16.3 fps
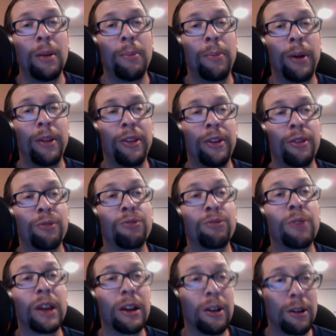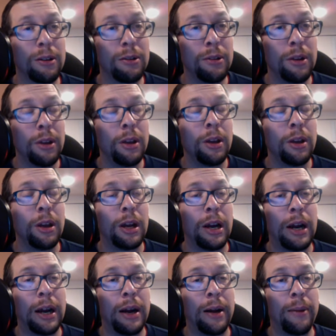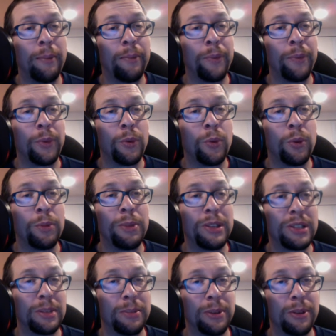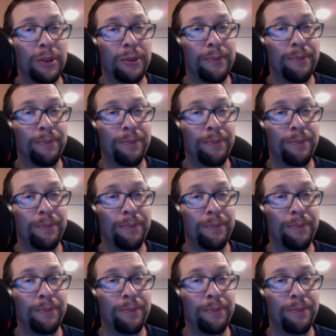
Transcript: but the rigor um, would be similar.